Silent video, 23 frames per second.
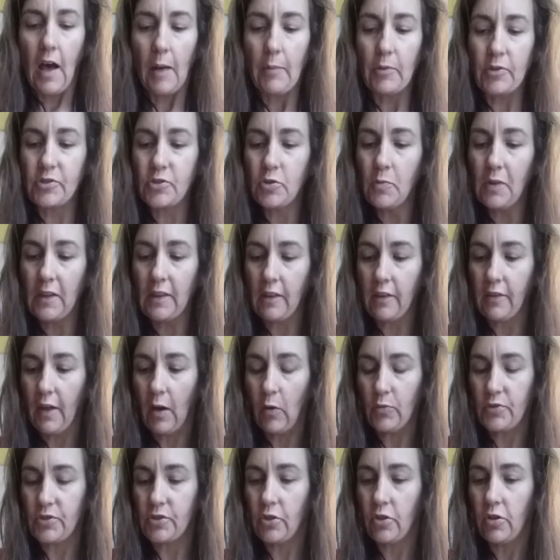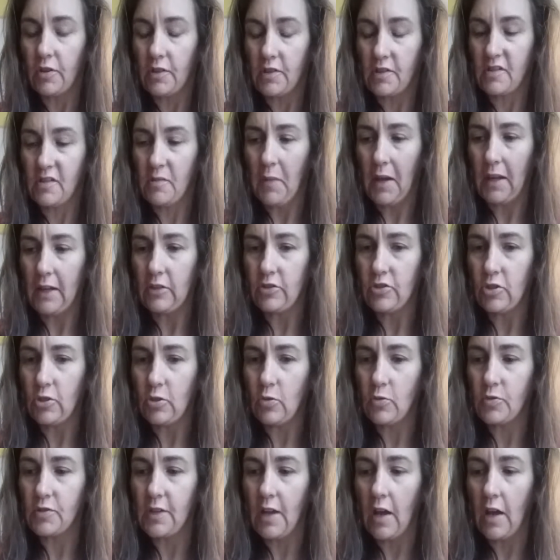I'm assuming that that was cooked tomato juice.